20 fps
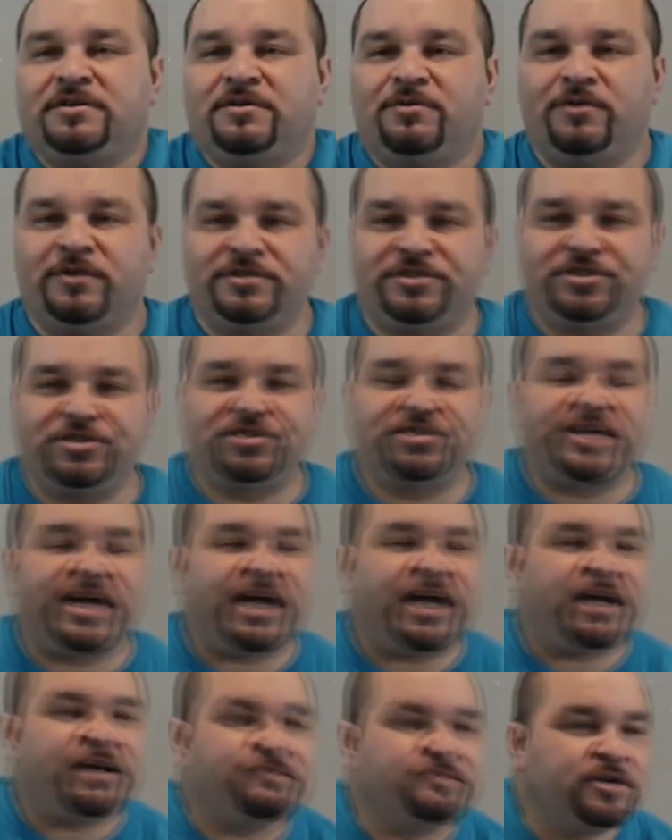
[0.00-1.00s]
Once you're
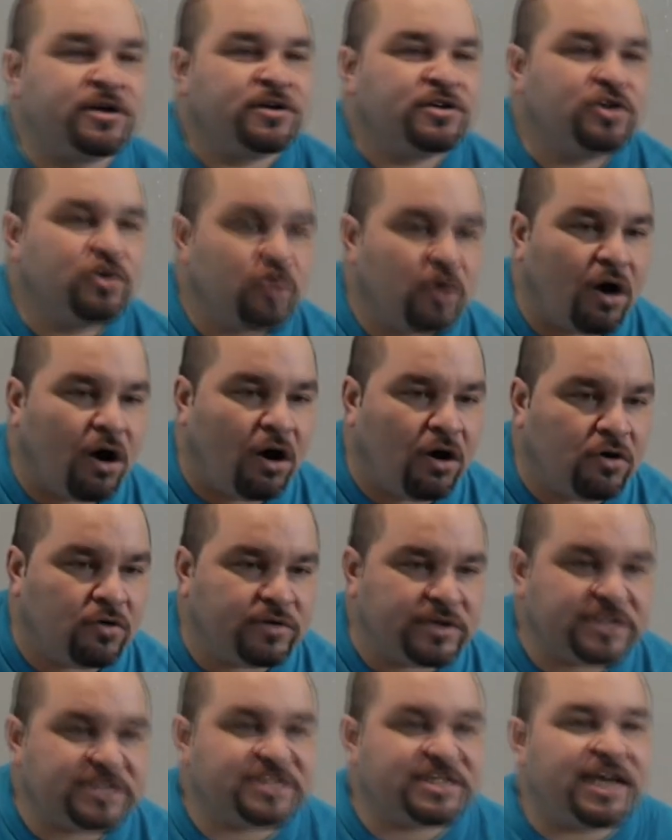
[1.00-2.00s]
saved, you are
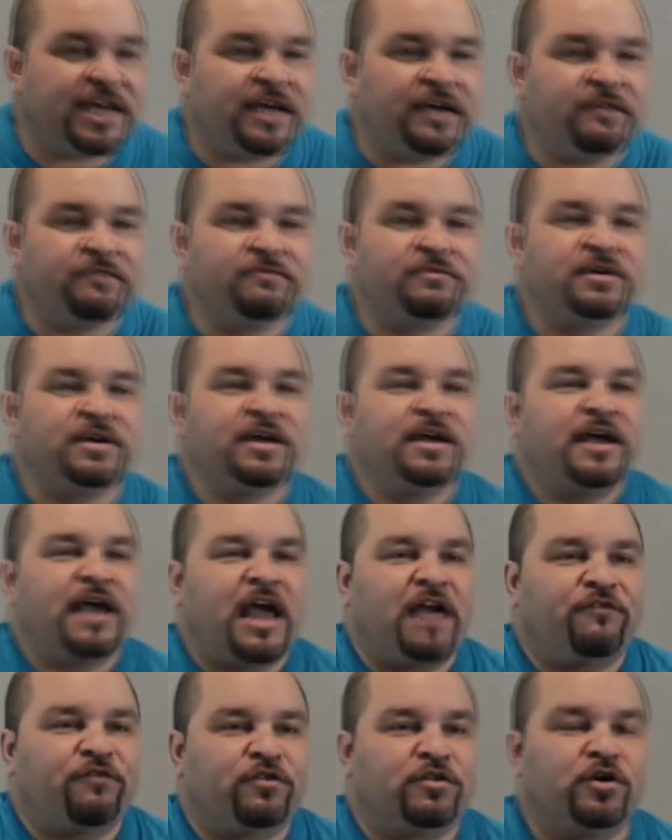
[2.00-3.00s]
always saved.
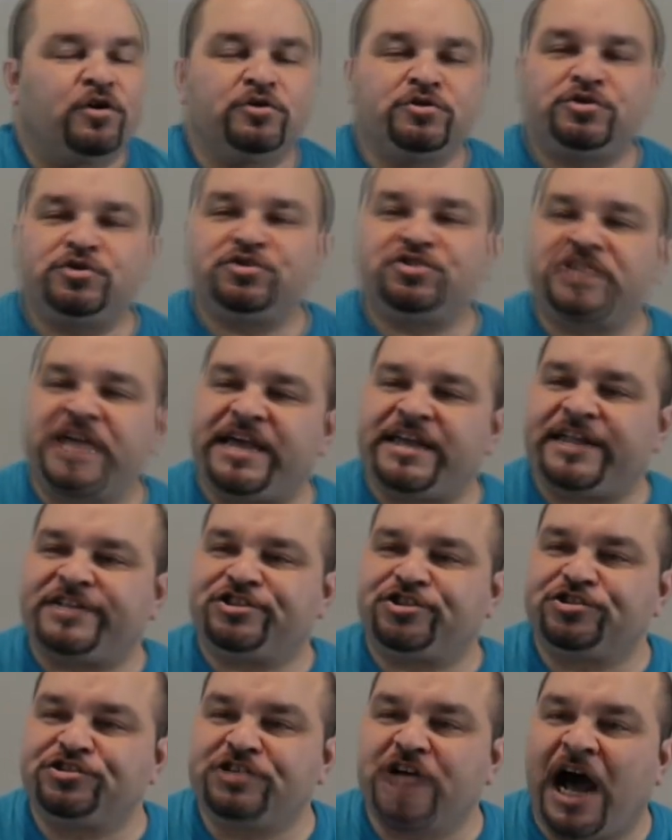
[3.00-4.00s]
And for those who say
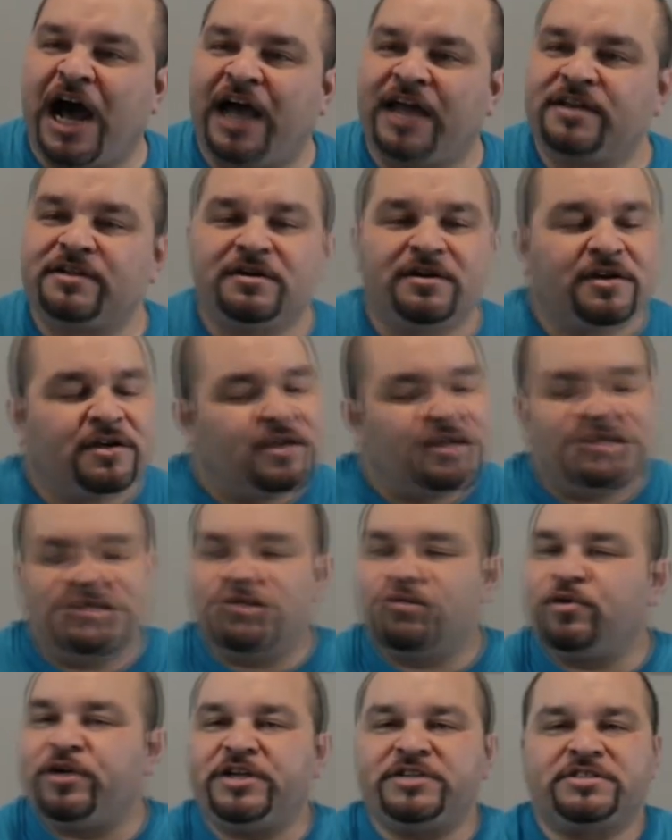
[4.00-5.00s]
that you're not,
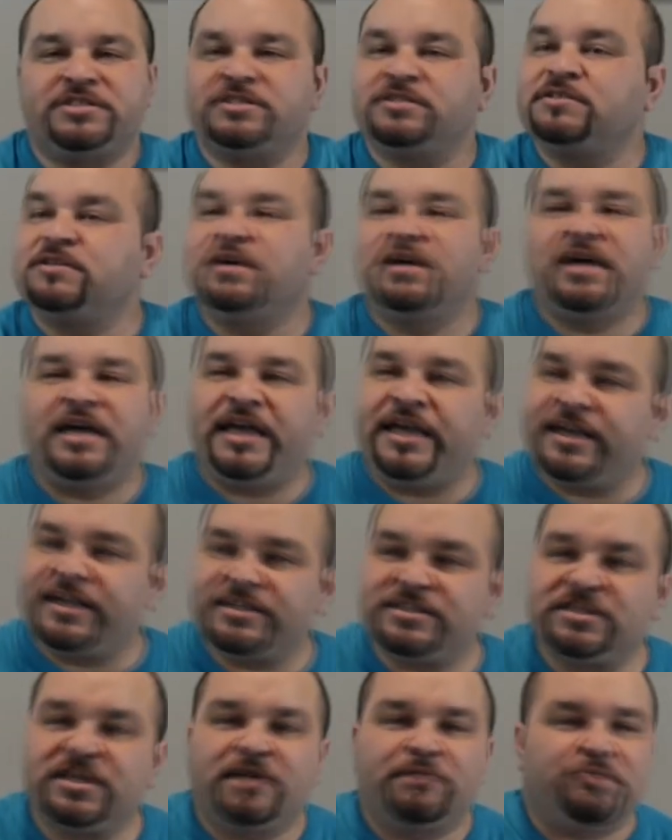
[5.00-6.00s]
the reason
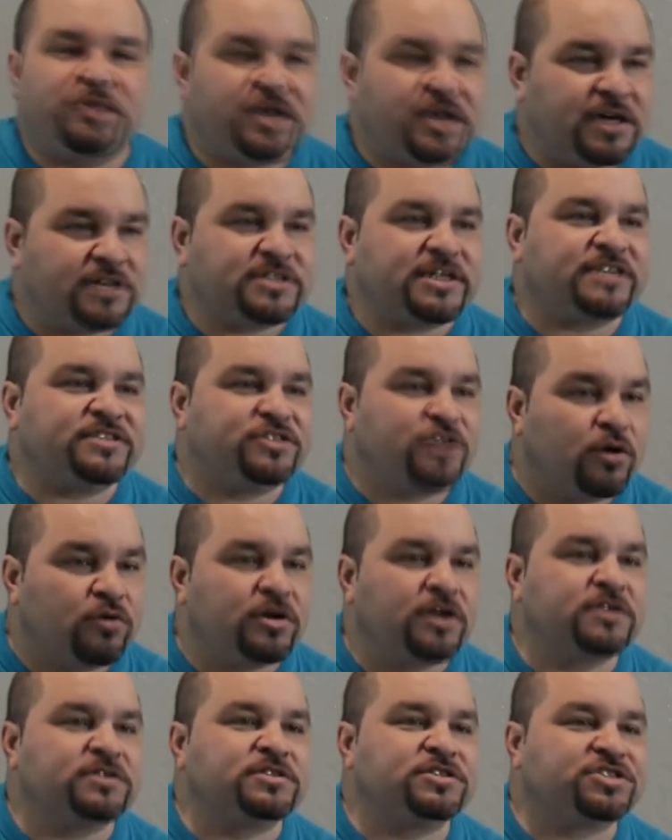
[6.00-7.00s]
is because they
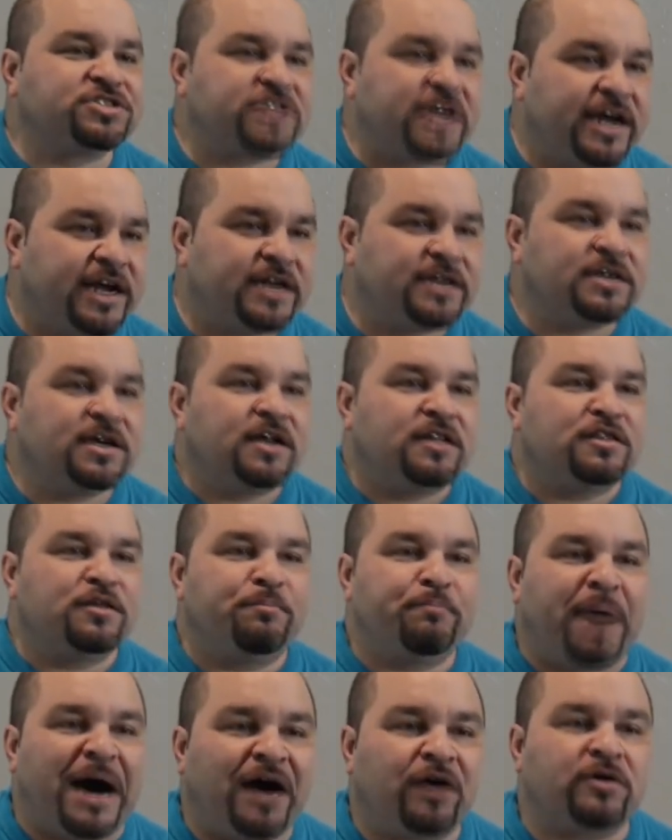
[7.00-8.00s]
don't understand the
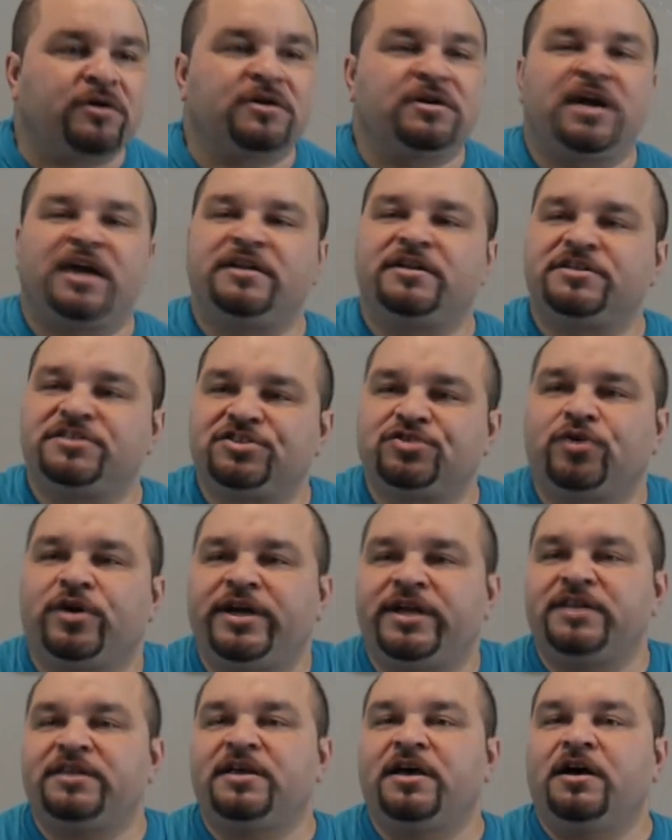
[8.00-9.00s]
power and the
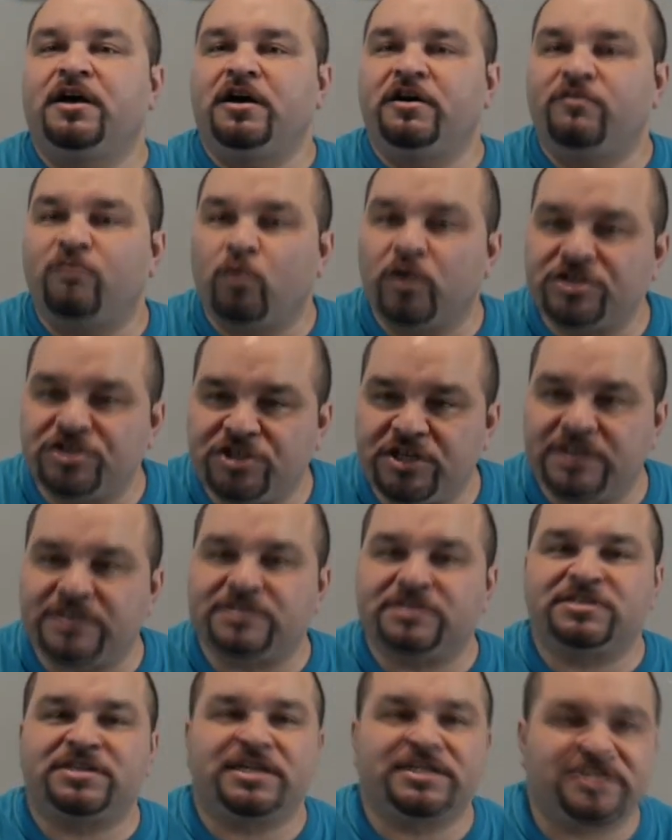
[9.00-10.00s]
strength of what
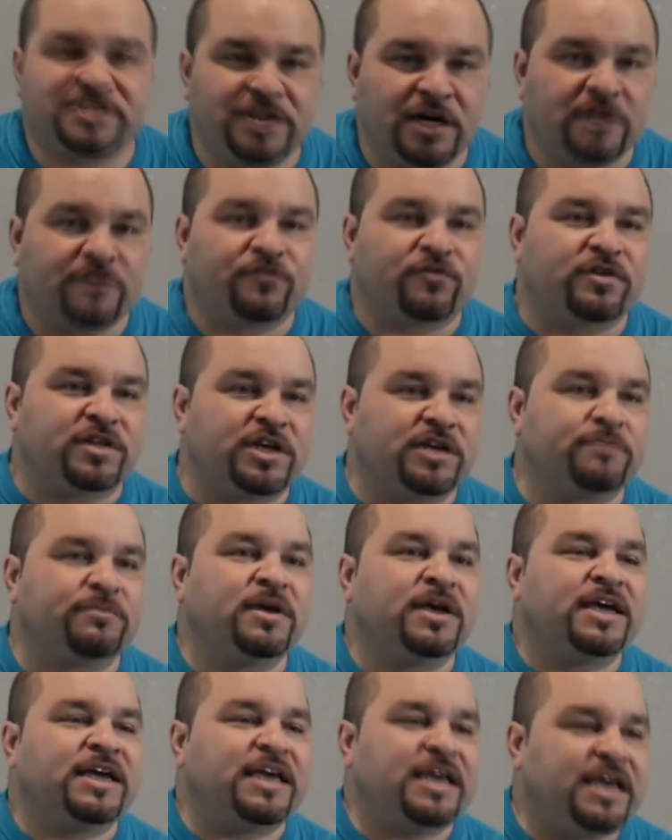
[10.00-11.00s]
Jesus has done for them.
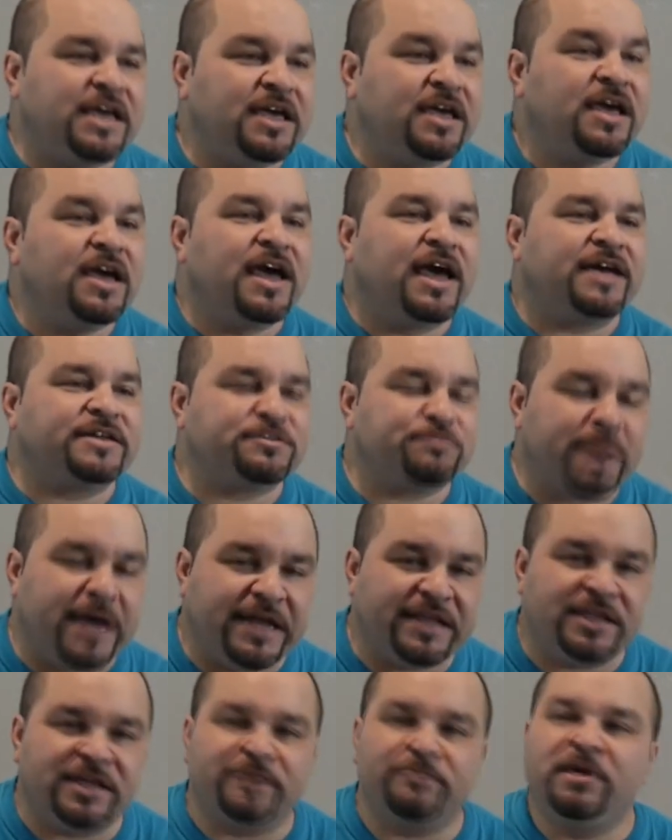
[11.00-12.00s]
He has
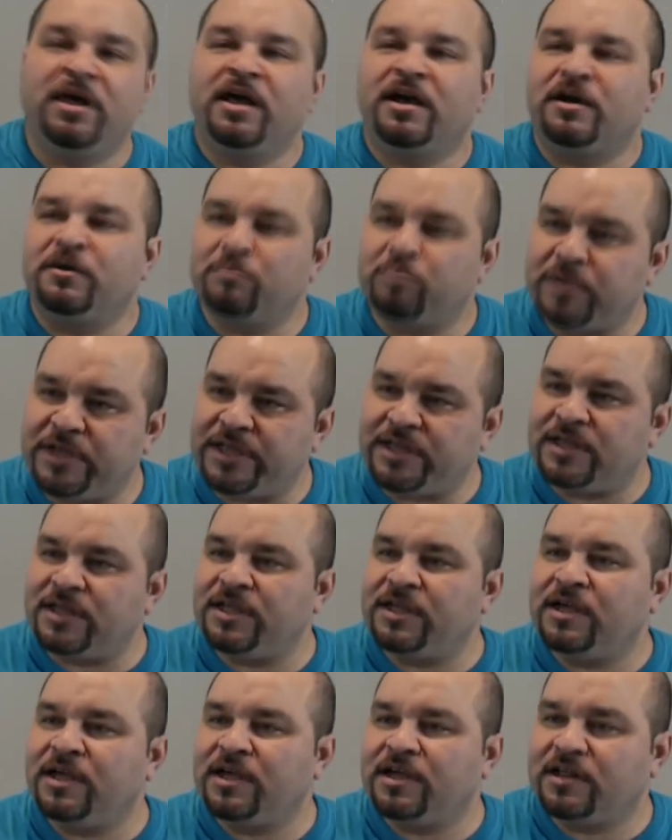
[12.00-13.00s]
made them
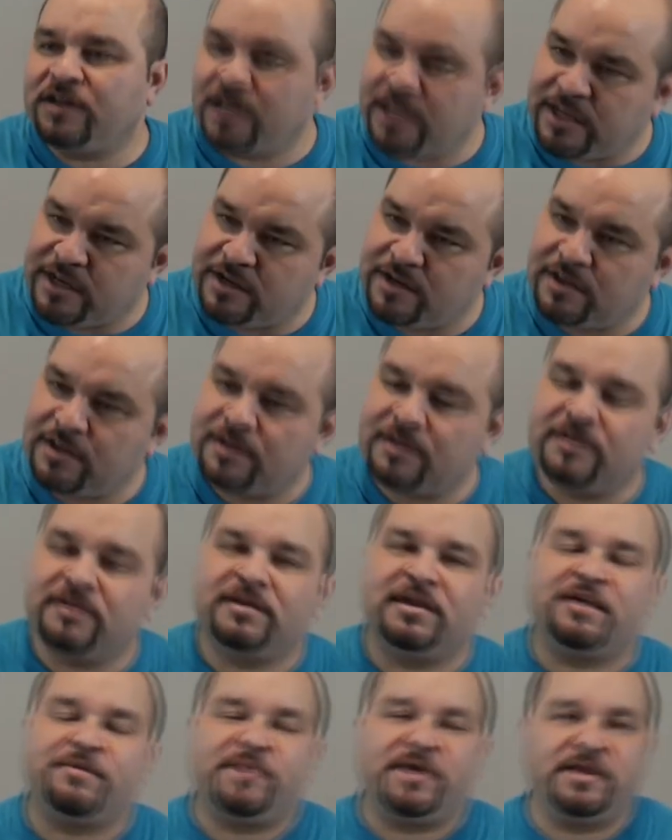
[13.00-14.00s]
completely clean.
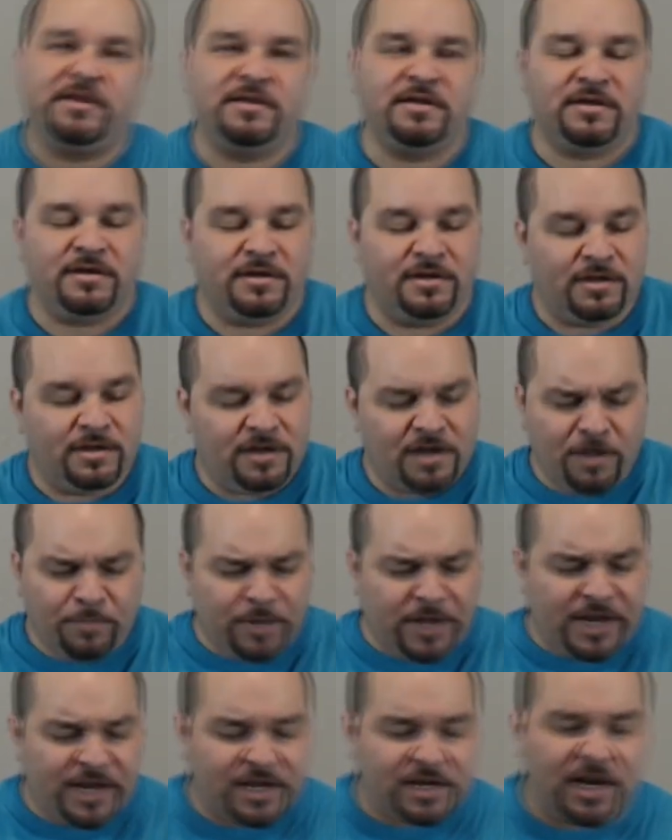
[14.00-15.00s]
Amen?
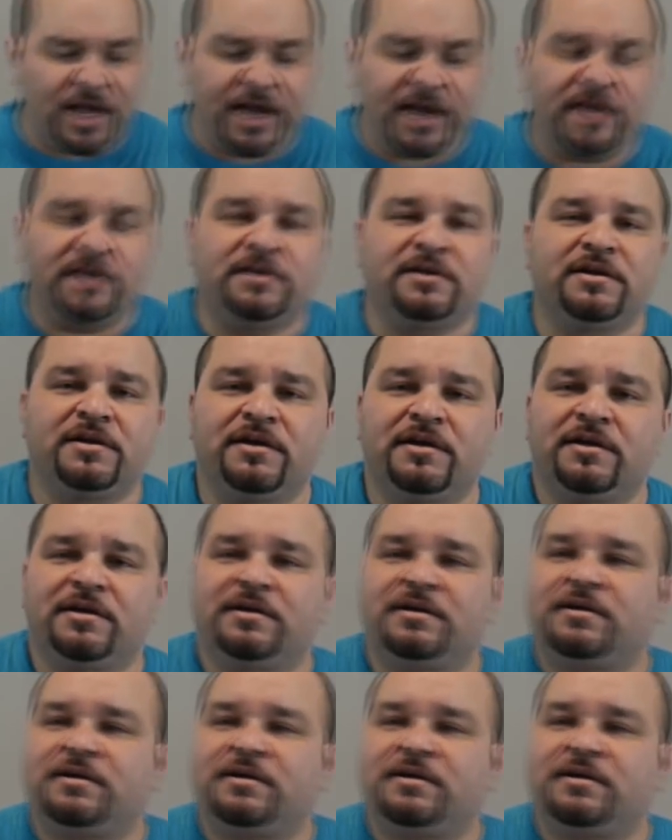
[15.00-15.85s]
Completely clean.